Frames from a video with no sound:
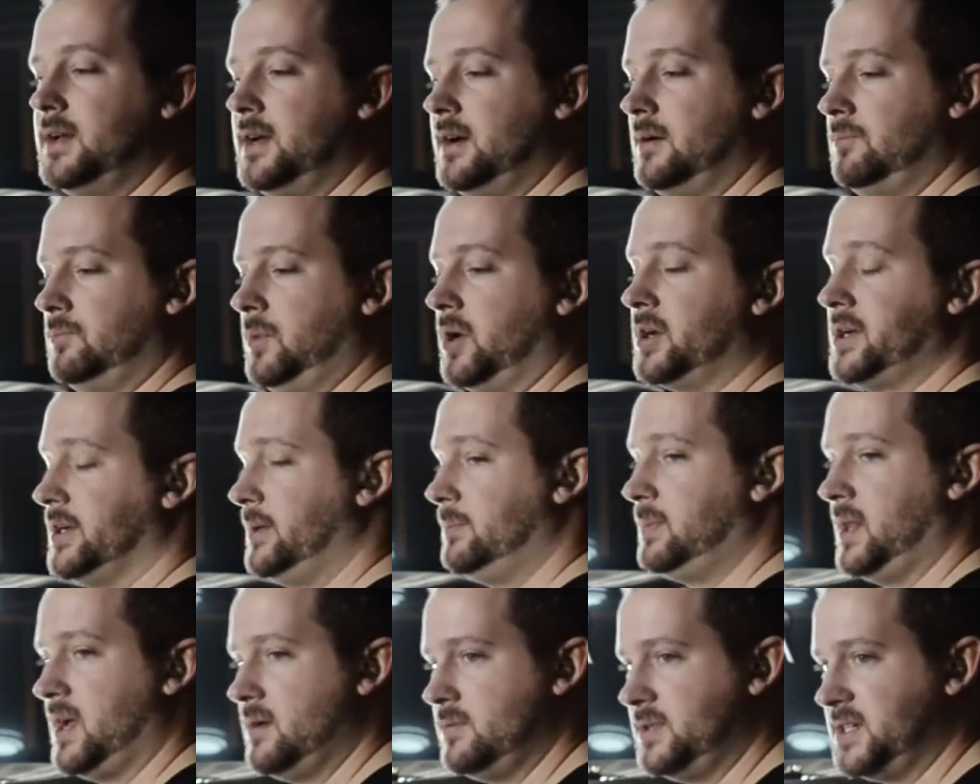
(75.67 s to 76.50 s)
I'm not going to
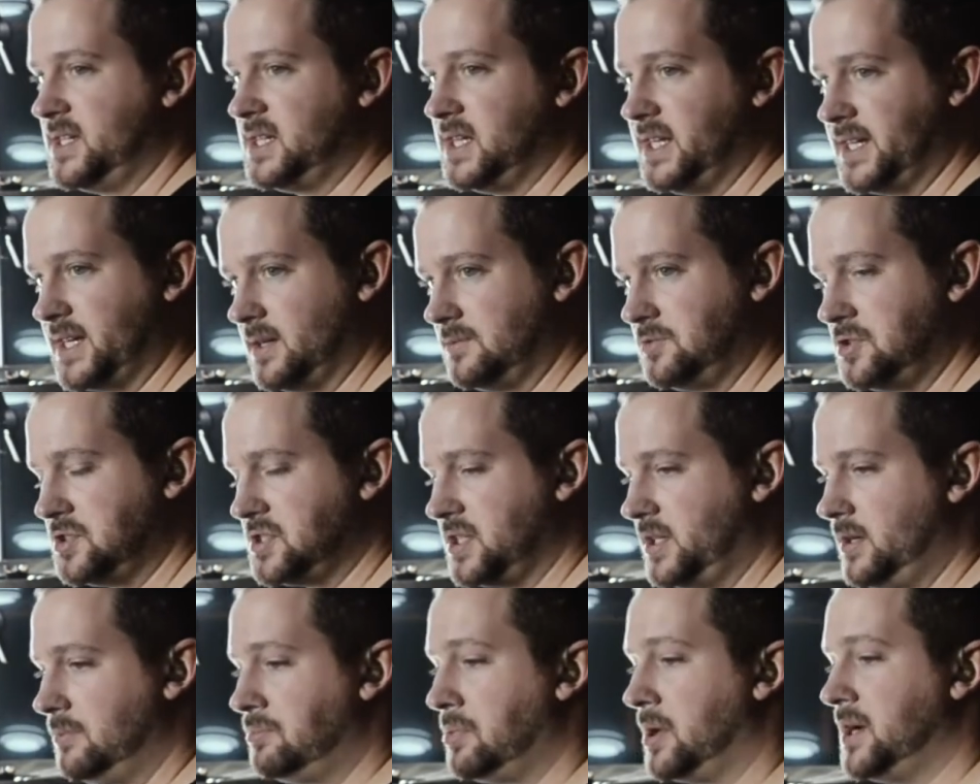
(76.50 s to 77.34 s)
play it with a click, I'm just
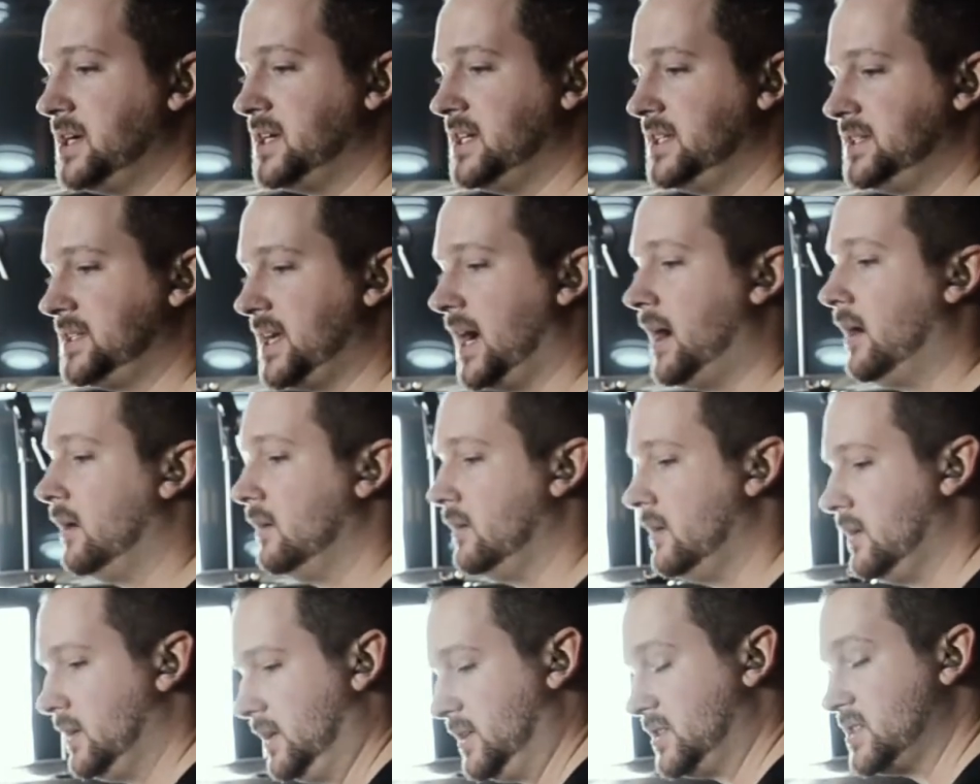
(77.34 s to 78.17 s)
going to break it
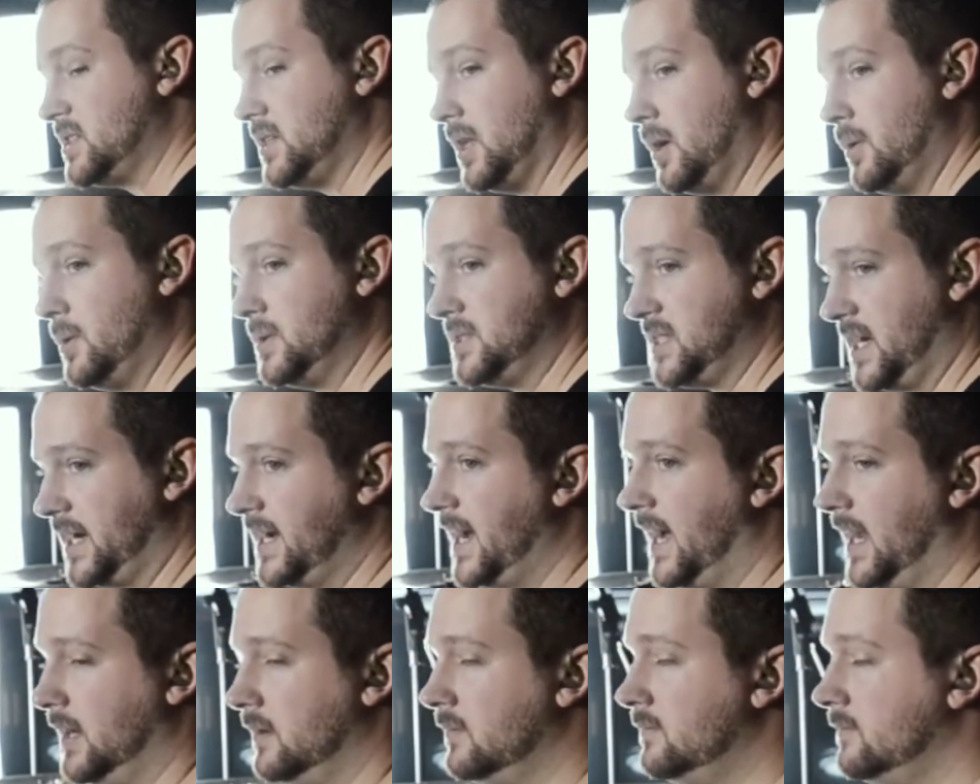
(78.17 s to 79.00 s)
down as slow as I
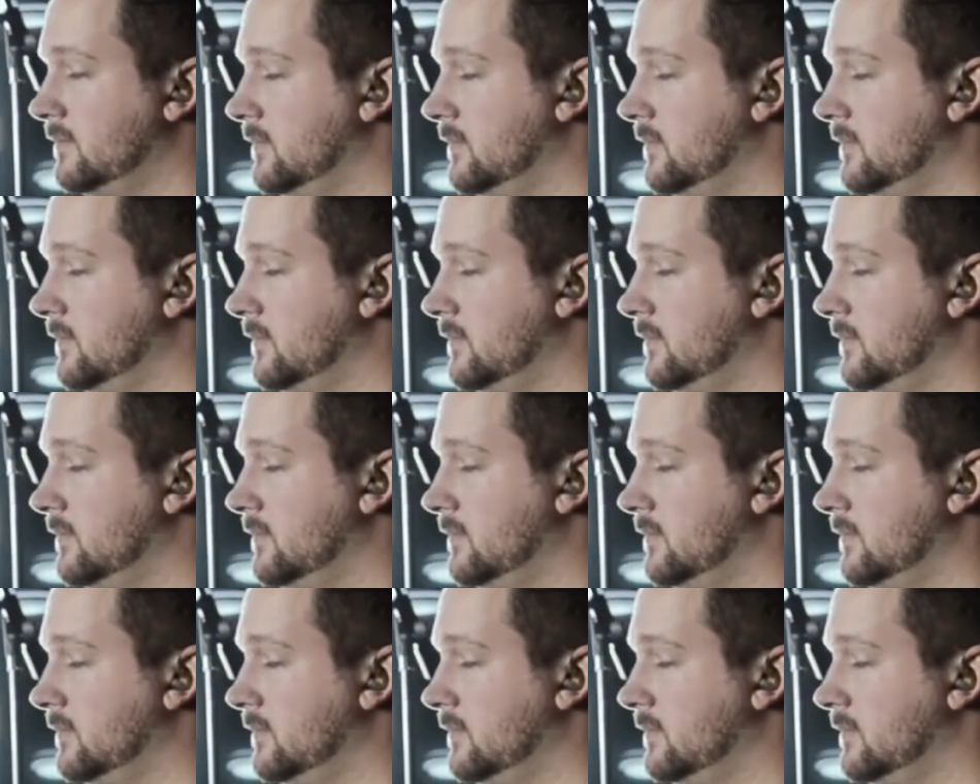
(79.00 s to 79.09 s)
can.